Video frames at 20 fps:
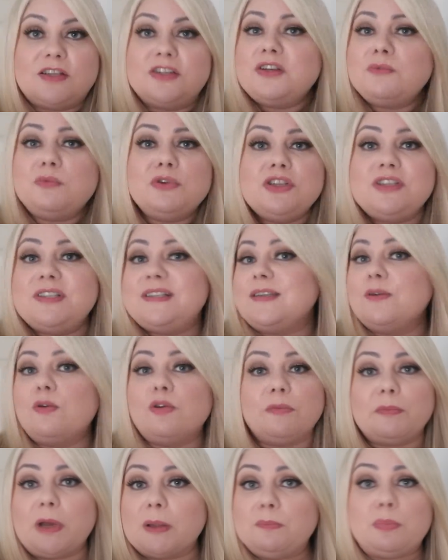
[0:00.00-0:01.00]
I don't want you to see
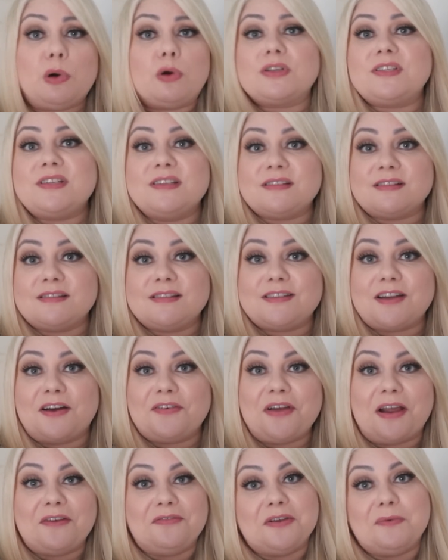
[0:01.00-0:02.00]
all of my boxes and
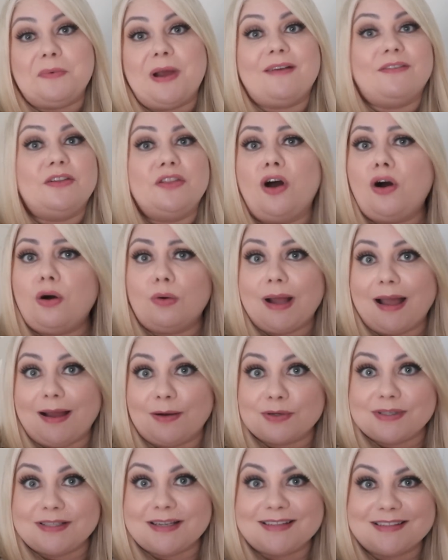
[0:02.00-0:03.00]
stuff everywhere, and the whole
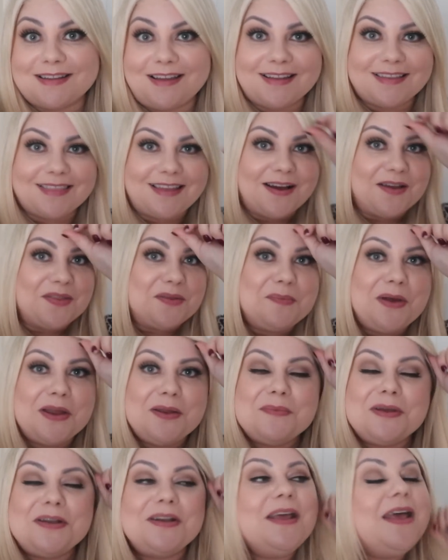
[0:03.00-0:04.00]
house is like that at the
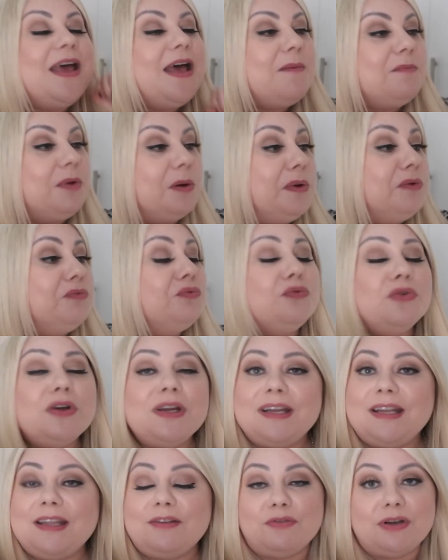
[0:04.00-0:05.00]
moment. But we're
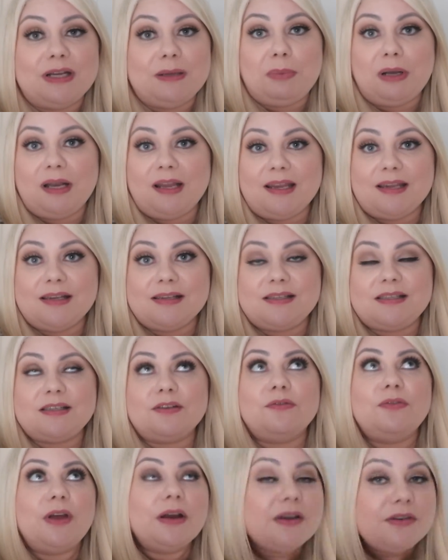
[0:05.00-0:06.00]
really, really
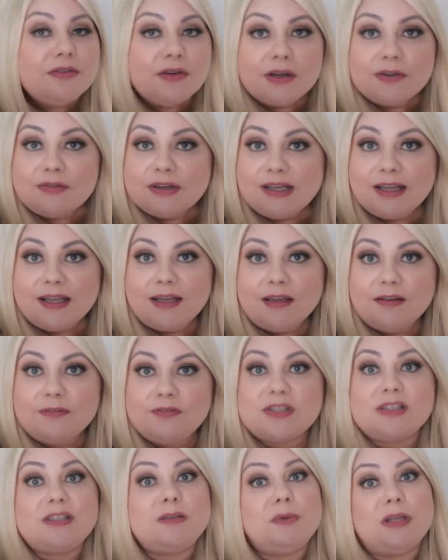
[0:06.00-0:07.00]
pleased, very, very
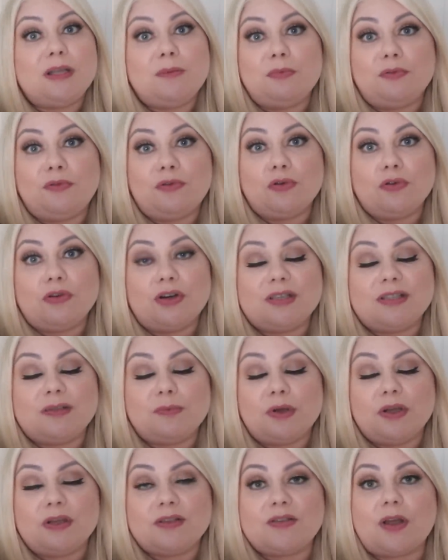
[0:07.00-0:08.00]
relieved to be in before
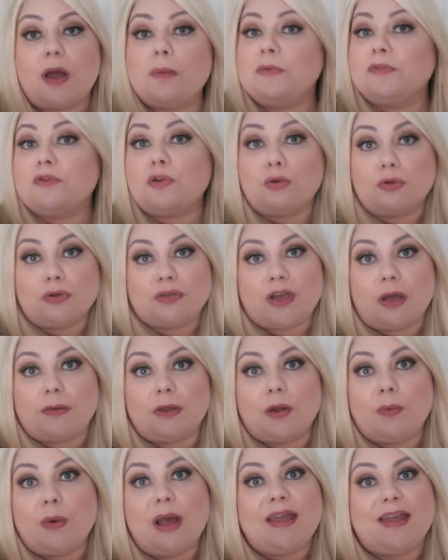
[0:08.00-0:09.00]
Christmas. I'm of course
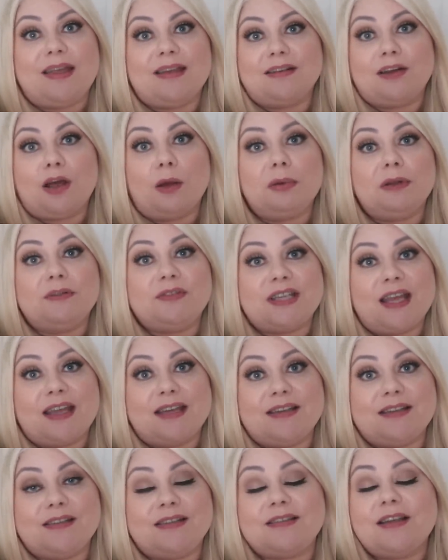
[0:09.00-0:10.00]
going away in a couple of
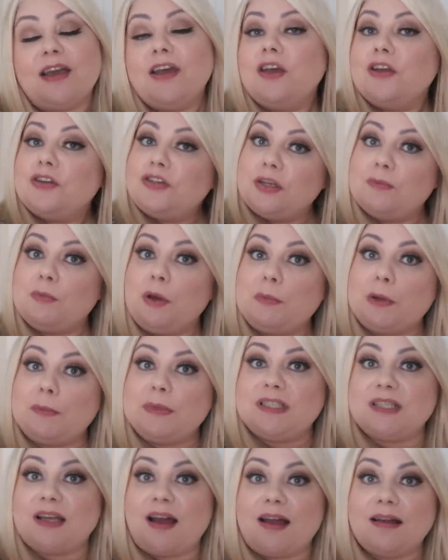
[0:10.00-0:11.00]
days to my mum
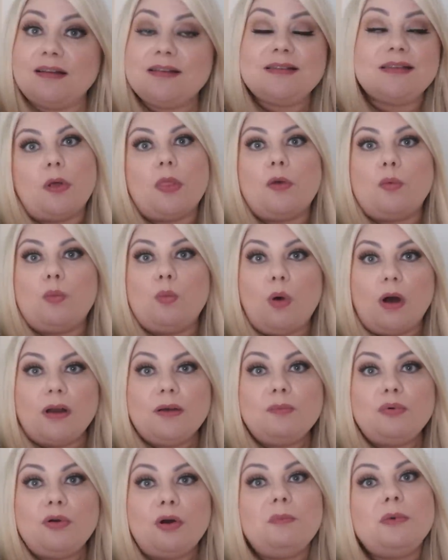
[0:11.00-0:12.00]
and dad's. The
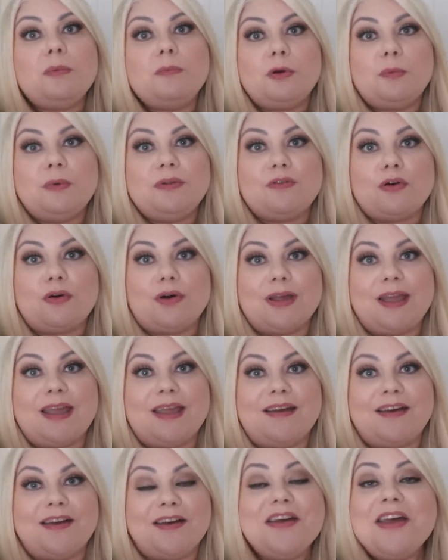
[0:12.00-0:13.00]
one problem that we've got
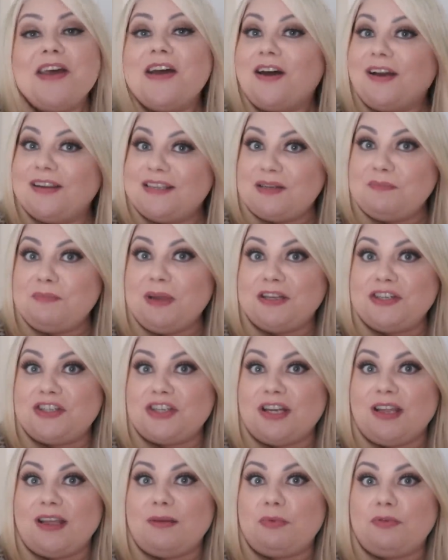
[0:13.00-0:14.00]
here, I did
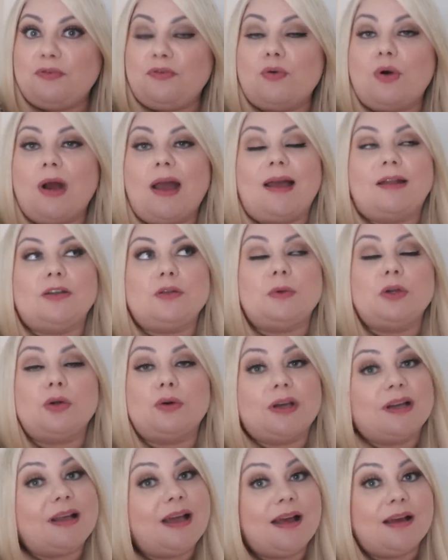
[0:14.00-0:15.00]
mention it beforehand, we're
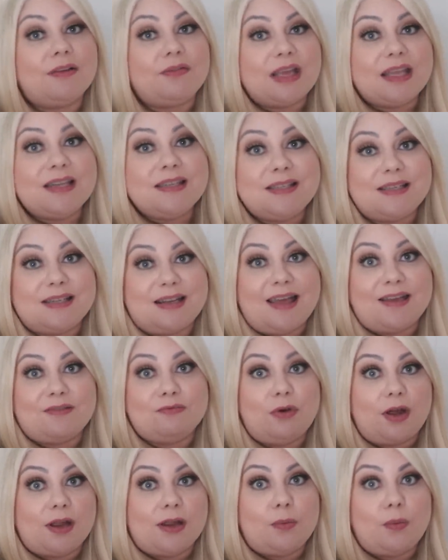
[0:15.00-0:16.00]
not going to have internet
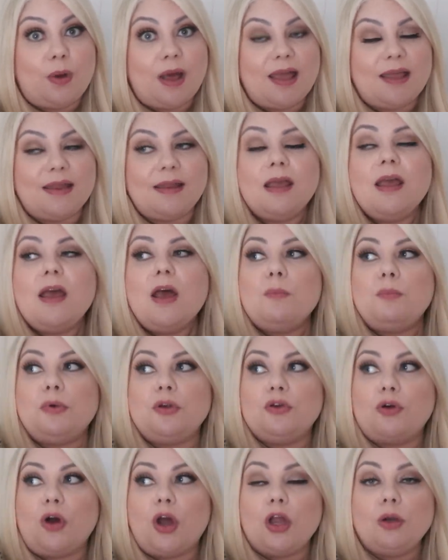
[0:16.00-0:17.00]
right away,
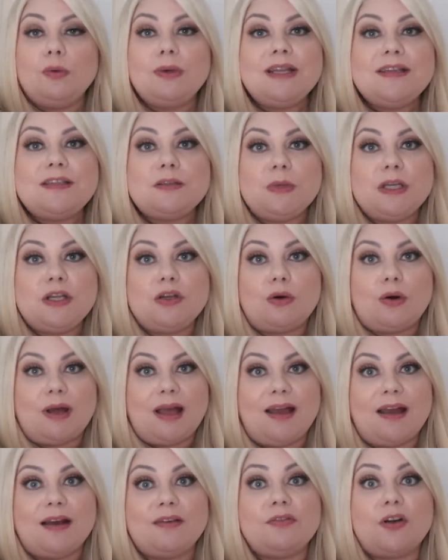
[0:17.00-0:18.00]
but not only do we not
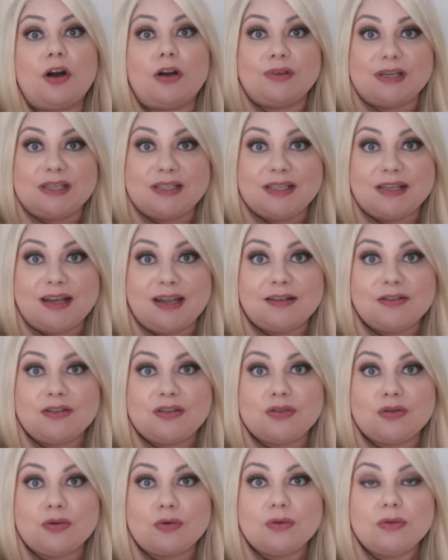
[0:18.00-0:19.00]
have our internet
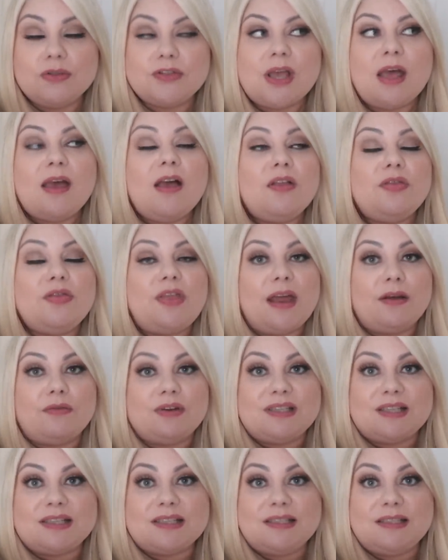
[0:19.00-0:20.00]
installed, there
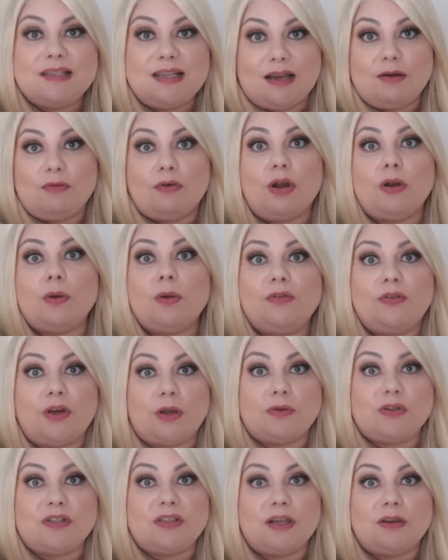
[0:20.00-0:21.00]
is zero
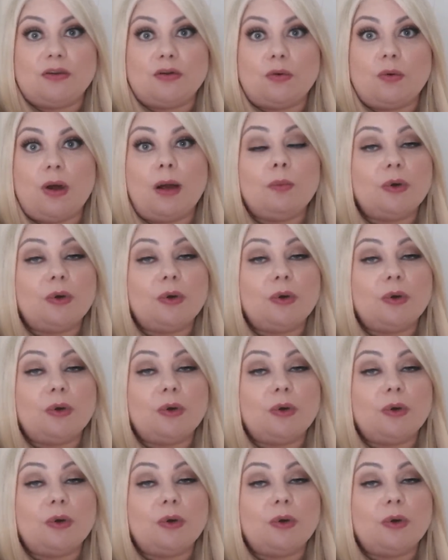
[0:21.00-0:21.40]
phone signal.